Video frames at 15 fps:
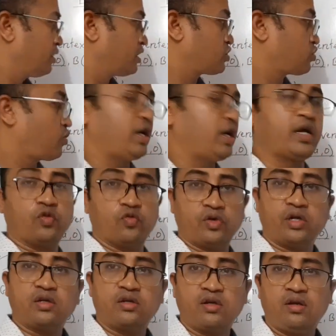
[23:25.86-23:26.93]
Square
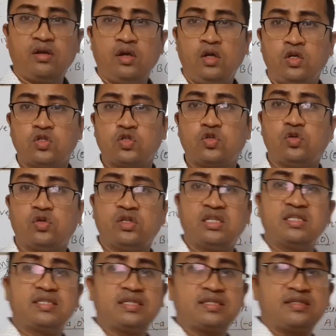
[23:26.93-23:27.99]
unit. So
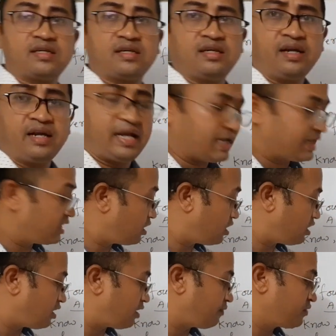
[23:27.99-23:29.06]
this is the area
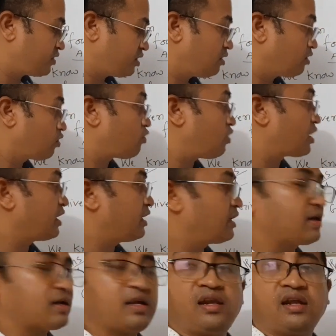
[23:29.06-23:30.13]
of
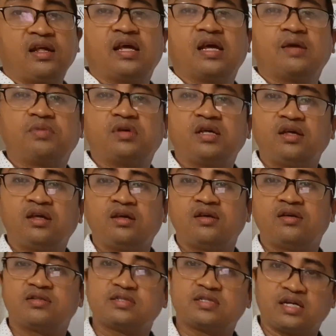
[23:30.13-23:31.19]
quadrilateral
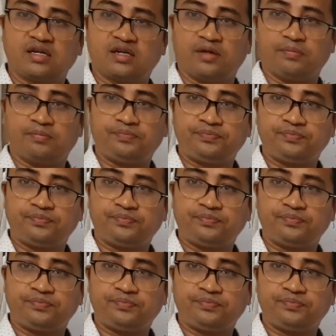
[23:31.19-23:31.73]
ABCD.